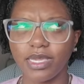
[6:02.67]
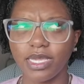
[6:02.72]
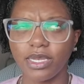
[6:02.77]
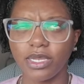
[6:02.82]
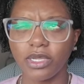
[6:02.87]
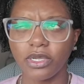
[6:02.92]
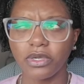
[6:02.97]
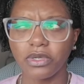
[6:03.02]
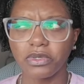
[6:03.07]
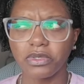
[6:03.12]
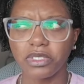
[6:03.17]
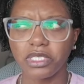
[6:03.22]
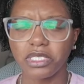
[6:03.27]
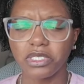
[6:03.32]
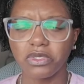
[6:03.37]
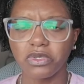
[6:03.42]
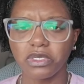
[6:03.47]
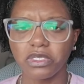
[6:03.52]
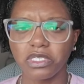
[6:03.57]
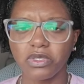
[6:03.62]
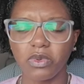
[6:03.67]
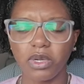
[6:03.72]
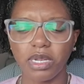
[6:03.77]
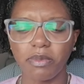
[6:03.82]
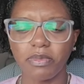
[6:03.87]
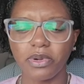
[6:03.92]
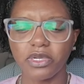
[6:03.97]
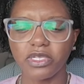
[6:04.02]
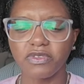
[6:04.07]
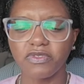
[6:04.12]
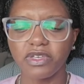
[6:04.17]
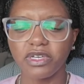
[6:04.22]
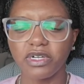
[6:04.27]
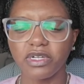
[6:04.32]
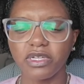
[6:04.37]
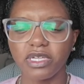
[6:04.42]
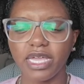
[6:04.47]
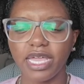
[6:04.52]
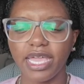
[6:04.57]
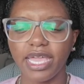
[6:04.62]
Indigo Tea Source, the one in
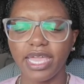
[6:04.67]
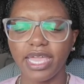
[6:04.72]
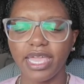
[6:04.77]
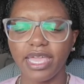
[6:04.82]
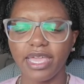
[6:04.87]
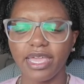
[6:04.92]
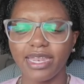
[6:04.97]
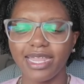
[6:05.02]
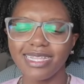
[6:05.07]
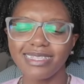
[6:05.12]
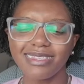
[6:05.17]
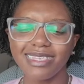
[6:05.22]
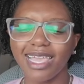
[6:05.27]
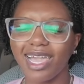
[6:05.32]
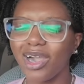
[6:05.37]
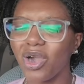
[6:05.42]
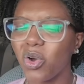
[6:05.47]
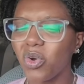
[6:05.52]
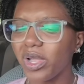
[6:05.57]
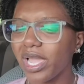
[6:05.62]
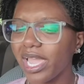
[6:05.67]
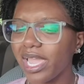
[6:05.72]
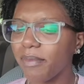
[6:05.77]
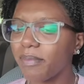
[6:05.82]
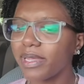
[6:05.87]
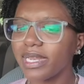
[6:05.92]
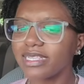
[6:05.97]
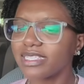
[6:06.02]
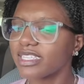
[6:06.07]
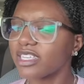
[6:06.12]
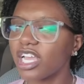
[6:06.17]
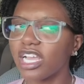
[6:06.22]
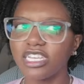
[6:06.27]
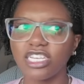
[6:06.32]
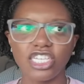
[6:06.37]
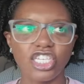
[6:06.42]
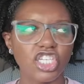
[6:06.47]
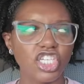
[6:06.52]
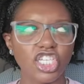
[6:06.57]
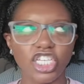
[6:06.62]
Burnsville. And it's okay, but it's
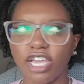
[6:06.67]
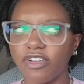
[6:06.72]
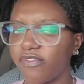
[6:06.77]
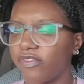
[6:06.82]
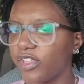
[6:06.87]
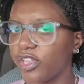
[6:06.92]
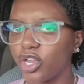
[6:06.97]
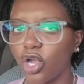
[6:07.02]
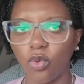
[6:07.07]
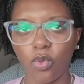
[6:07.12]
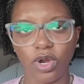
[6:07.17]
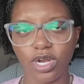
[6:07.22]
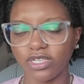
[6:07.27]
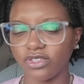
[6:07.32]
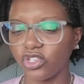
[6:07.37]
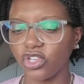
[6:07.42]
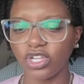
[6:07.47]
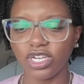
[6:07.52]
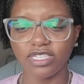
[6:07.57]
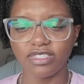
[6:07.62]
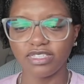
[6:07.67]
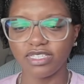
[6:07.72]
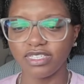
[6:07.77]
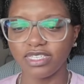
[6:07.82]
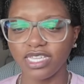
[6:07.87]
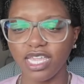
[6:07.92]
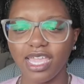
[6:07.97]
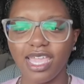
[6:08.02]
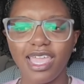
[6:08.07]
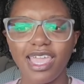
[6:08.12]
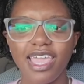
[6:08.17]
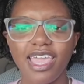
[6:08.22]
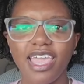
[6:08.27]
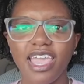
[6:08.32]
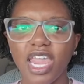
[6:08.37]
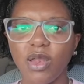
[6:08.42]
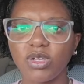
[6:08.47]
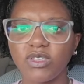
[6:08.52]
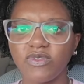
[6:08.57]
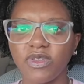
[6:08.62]
definitely nowhere as good as this tea.
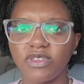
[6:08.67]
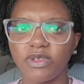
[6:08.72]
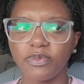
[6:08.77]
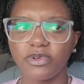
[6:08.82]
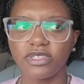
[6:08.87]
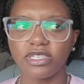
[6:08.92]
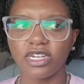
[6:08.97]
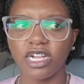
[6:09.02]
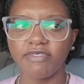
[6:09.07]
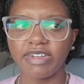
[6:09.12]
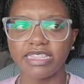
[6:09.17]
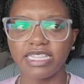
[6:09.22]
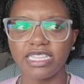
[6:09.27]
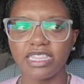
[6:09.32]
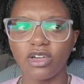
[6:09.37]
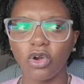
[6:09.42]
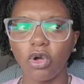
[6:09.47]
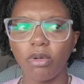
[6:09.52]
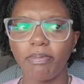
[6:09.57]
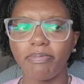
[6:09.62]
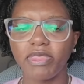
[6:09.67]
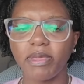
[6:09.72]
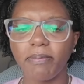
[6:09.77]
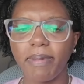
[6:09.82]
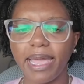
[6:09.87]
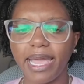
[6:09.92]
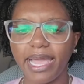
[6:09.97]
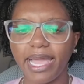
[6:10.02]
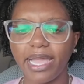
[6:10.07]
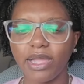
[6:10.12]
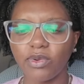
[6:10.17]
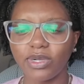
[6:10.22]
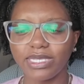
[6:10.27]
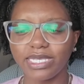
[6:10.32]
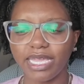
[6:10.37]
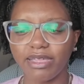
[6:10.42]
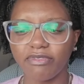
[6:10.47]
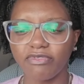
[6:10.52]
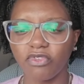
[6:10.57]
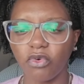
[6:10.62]
And it was 50% off. I think the bag was
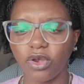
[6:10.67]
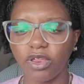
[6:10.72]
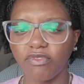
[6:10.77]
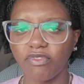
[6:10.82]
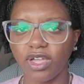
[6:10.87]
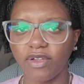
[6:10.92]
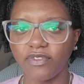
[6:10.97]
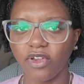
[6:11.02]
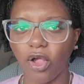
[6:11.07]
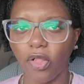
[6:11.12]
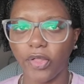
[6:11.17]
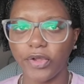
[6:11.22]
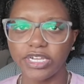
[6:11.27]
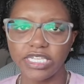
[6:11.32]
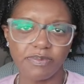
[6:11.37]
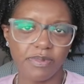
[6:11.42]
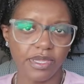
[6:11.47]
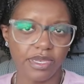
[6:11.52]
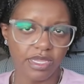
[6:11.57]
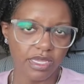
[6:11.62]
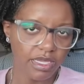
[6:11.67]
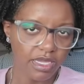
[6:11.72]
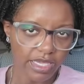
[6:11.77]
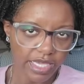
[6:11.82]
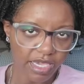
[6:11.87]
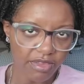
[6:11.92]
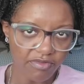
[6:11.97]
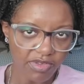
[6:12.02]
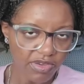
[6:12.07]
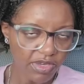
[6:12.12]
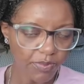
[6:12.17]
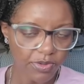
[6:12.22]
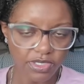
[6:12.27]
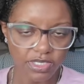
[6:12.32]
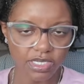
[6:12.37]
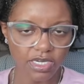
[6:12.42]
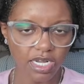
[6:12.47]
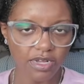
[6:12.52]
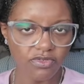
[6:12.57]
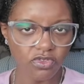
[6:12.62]
like $45, but again,
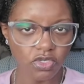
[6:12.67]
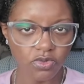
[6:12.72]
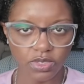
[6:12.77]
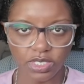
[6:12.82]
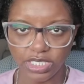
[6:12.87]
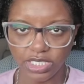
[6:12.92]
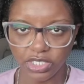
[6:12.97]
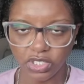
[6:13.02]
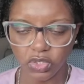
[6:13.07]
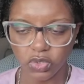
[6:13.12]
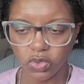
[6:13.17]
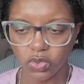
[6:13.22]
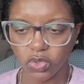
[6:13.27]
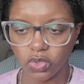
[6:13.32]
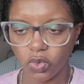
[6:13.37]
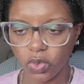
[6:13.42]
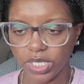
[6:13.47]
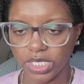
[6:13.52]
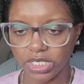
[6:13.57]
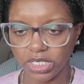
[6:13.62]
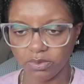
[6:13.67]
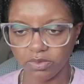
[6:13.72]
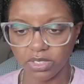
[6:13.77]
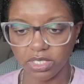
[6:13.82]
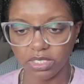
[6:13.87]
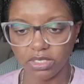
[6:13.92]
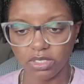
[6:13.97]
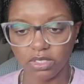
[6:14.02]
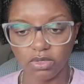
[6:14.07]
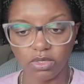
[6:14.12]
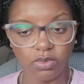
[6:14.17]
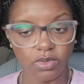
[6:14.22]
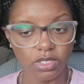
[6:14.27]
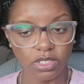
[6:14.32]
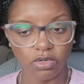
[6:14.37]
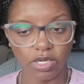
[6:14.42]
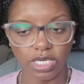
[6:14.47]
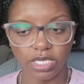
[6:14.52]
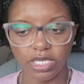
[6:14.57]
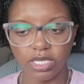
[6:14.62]
50% off. So it was like 20 something. So it was a
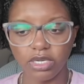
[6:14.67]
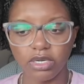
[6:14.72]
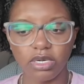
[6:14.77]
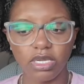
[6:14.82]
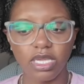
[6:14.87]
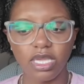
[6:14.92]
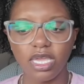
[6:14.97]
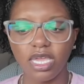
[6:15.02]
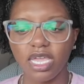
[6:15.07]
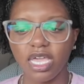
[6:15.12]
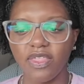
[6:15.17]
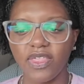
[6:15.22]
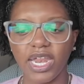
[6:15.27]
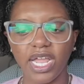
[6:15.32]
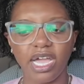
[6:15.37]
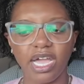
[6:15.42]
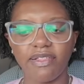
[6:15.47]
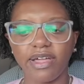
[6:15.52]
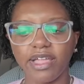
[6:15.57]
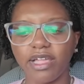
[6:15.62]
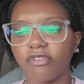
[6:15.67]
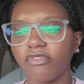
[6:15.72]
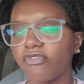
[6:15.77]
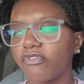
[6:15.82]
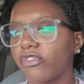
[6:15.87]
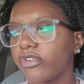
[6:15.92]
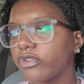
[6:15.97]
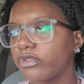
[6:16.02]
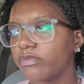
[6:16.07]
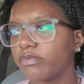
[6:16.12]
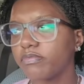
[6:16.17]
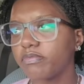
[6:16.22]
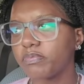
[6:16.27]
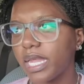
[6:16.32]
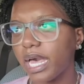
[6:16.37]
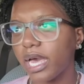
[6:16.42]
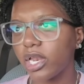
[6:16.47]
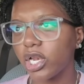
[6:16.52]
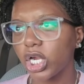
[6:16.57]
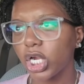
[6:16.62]
great deal. Then I got like a fruit
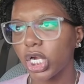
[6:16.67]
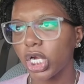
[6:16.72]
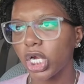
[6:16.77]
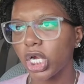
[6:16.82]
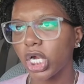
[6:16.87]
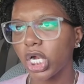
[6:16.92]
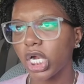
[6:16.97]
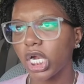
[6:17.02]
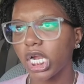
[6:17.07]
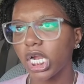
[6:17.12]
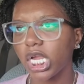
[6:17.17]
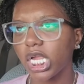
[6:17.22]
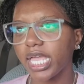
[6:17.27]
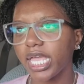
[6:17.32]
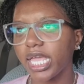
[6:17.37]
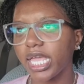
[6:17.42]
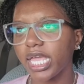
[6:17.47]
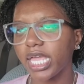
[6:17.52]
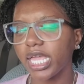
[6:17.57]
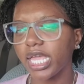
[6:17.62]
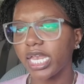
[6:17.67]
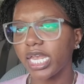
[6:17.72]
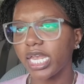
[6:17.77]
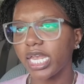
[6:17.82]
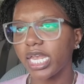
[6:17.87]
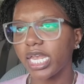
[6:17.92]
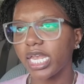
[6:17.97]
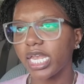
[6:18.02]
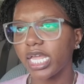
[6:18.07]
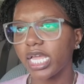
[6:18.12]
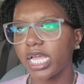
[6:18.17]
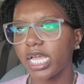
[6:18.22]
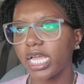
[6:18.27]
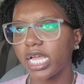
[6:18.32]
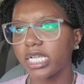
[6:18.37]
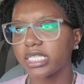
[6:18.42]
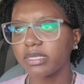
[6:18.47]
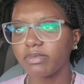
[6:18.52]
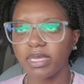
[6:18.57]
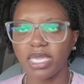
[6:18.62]
platter and
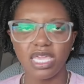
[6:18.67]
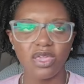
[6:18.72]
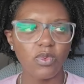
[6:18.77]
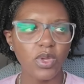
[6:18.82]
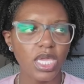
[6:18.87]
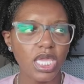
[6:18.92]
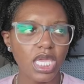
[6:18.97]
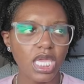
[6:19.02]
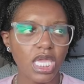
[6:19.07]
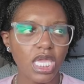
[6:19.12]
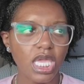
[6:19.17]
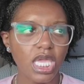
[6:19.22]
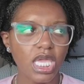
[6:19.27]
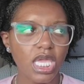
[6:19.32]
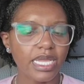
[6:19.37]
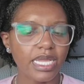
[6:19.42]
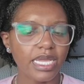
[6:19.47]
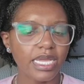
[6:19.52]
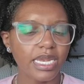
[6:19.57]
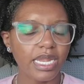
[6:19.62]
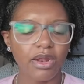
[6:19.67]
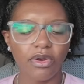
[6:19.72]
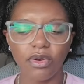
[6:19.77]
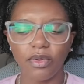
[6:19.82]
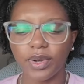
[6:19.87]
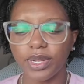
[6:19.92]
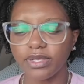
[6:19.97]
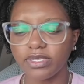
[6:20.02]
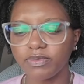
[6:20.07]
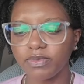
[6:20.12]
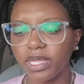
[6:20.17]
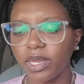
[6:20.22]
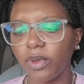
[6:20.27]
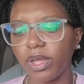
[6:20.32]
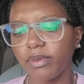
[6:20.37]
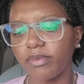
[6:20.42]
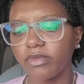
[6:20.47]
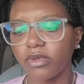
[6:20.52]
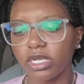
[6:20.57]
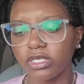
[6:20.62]
some kiwi and I don't know what else. But
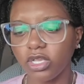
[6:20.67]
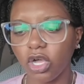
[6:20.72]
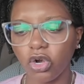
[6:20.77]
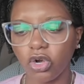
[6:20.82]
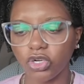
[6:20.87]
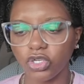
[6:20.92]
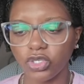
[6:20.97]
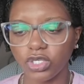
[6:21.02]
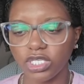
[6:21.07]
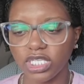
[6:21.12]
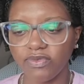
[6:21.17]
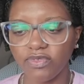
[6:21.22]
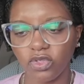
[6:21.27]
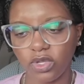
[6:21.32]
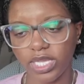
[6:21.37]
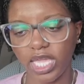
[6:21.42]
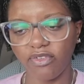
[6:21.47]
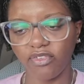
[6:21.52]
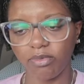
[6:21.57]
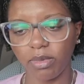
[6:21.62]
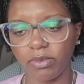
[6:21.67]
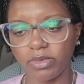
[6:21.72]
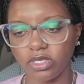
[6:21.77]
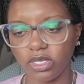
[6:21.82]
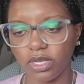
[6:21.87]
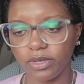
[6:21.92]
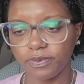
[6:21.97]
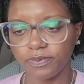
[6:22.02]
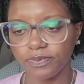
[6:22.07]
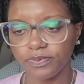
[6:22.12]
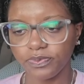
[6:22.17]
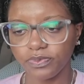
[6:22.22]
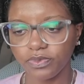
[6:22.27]
anyway, it's all groceries, even though it came from Amazon.